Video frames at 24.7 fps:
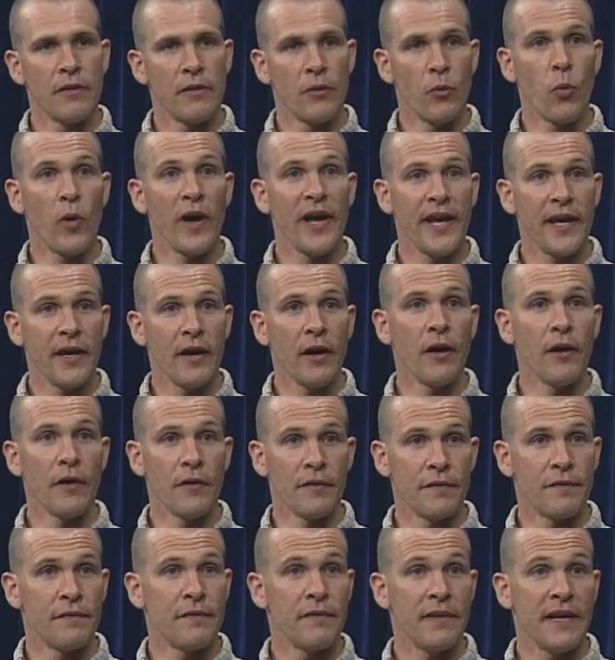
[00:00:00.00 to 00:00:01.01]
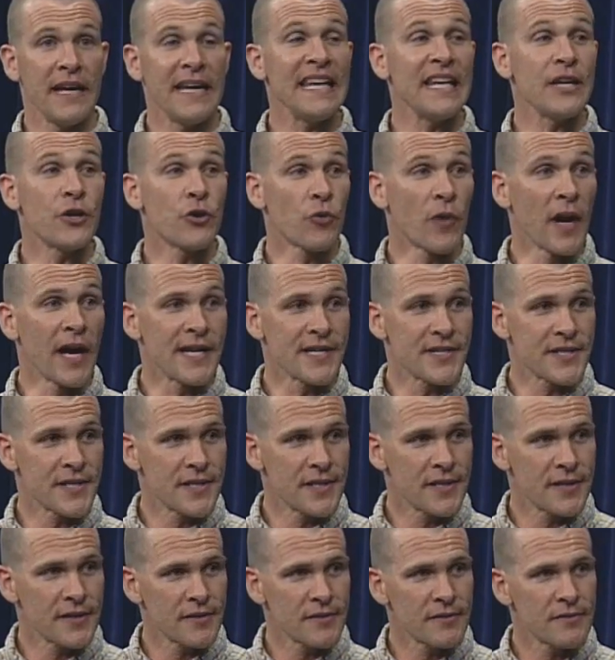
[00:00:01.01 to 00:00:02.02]
The way of any
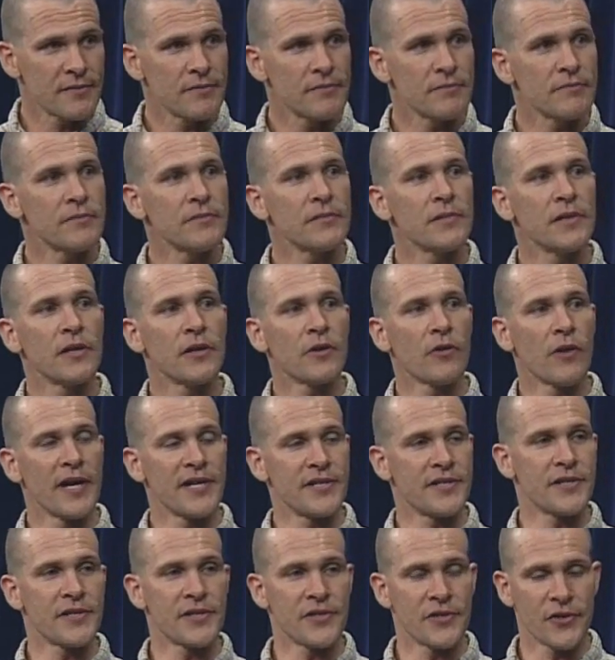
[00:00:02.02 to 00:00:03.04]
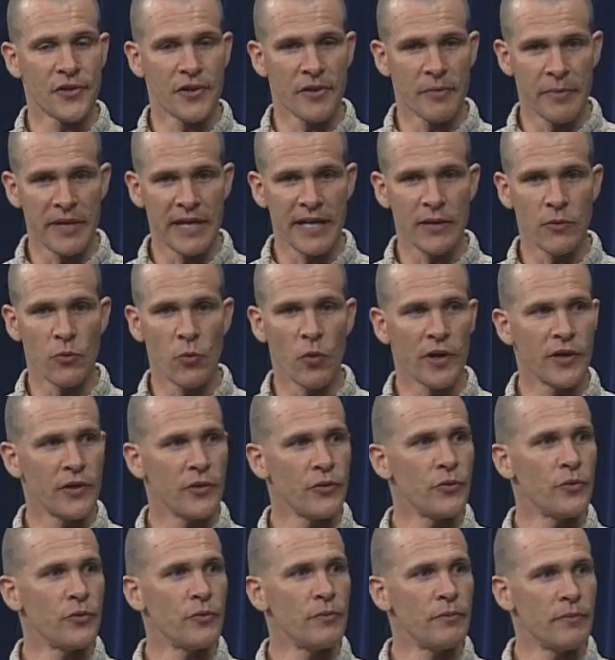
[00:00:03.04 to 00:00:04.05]
Christ. Christ is a term meaning one
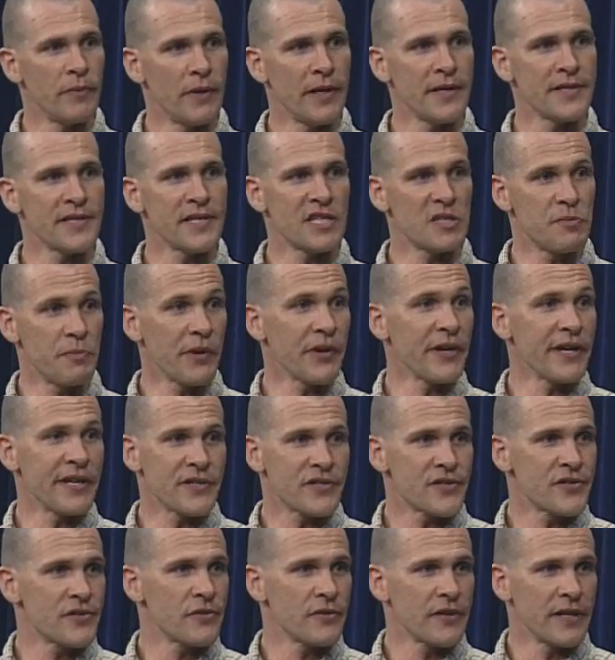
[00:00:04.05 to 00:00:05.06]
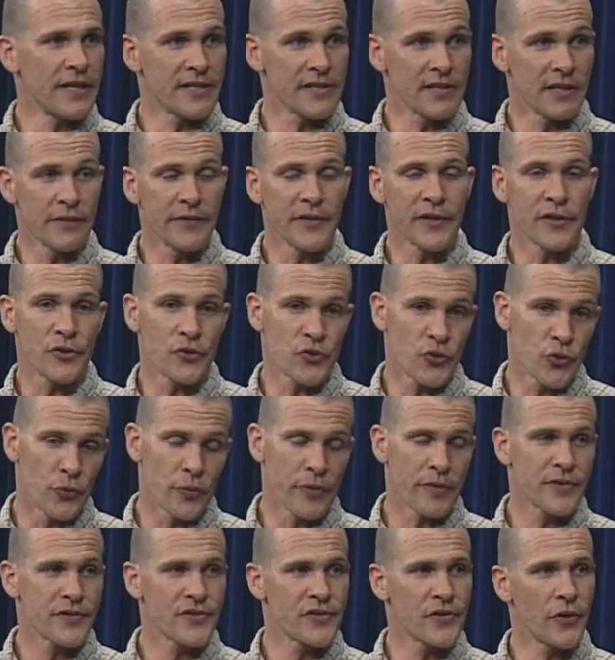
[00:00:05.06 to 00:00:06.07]
who has experienced and is living the
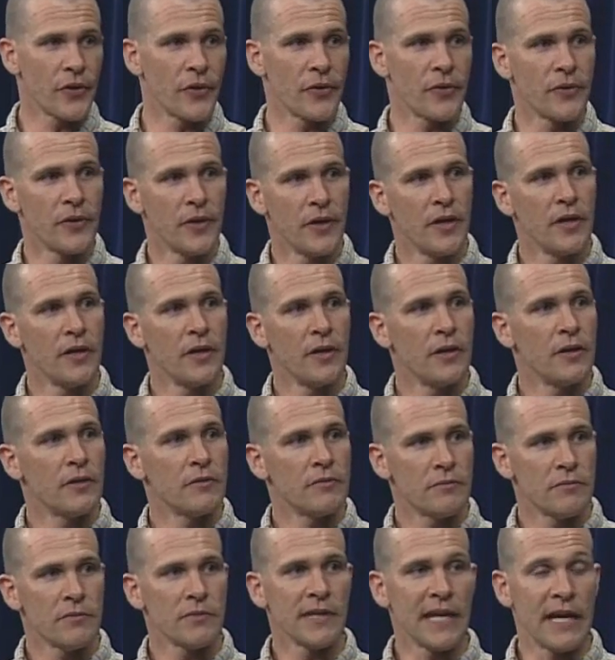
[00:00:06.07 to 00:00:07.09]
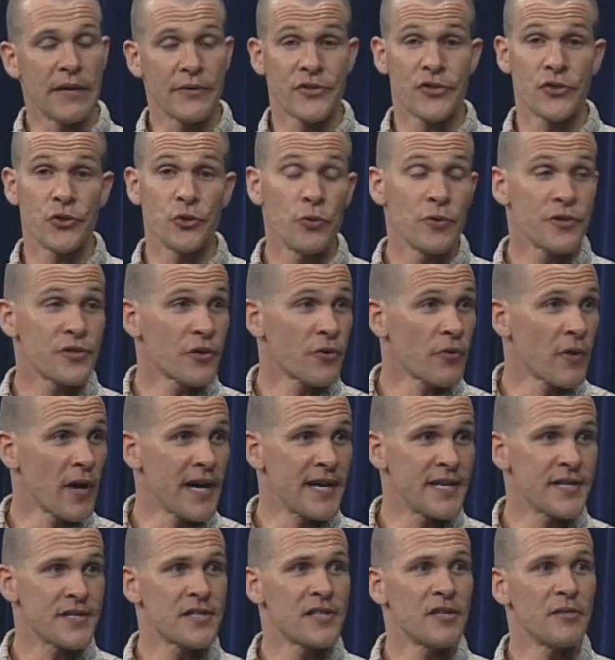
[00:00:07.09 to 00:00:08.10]
truth. So Lao Tzu is a
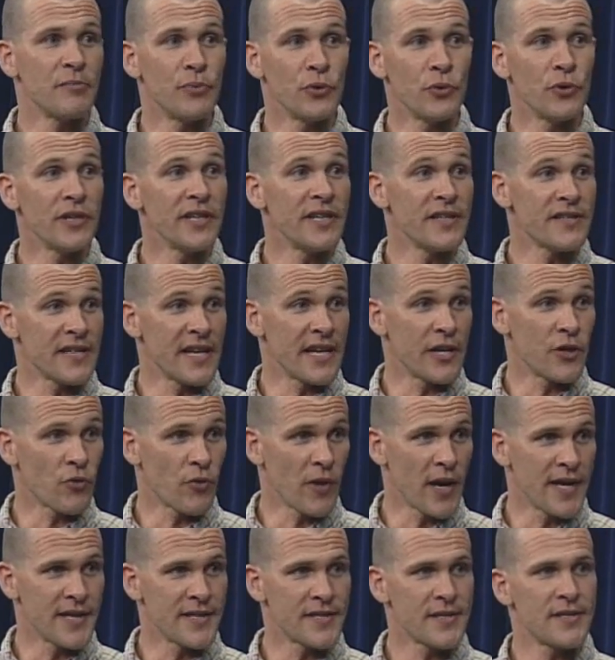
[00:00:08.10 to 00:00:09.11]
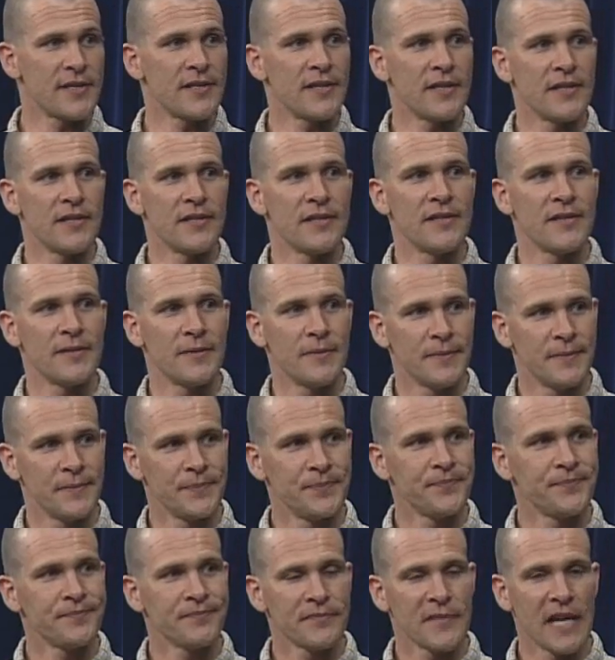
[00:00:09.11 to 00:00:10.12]
Christ and Buddha is a Christ. And
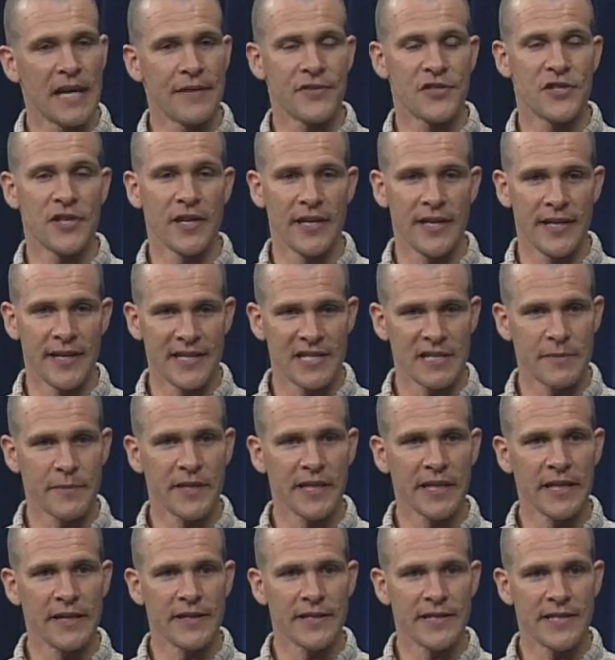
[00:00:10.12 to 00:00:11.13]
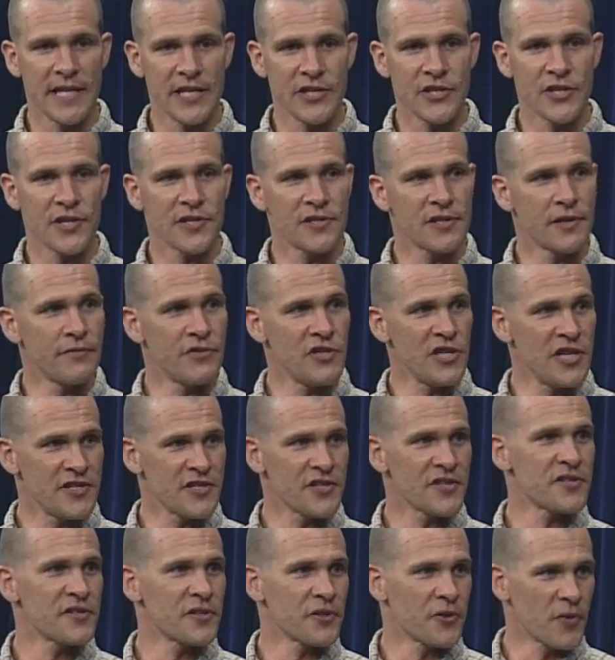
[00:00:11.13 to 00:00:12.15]
I've studied intimately the teachings of
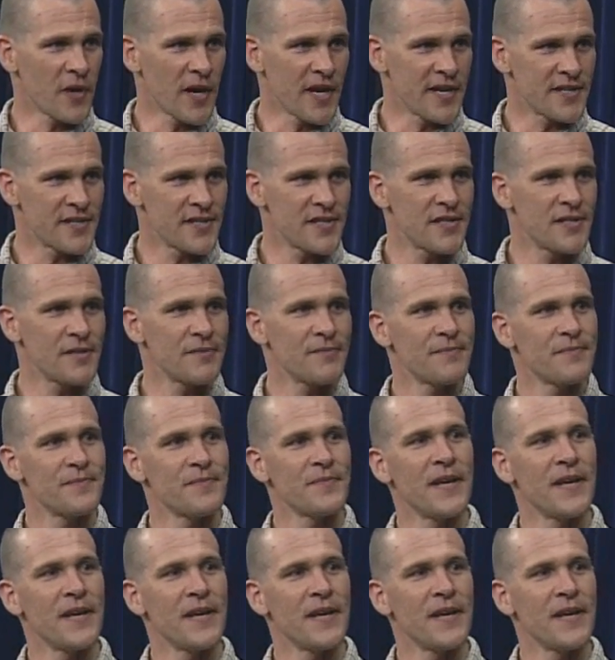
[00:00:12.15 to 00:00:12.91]
Jesus the Christ.